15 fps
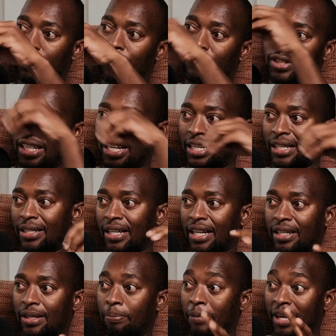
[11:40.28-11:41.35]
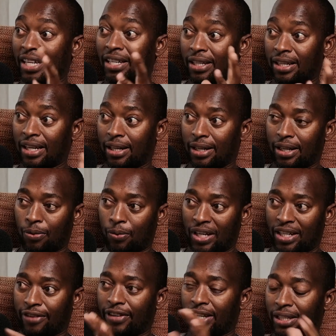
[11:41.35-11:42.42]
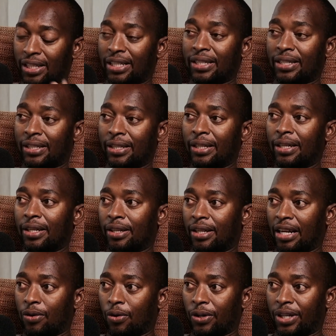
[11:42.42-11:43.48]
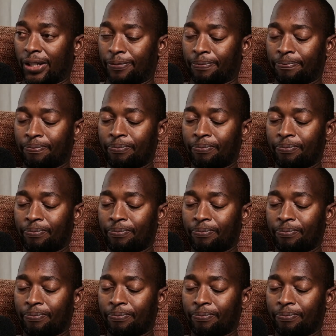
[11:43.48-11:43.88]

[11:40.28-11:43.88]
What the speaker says: of cells that make it whatever it is, that organ.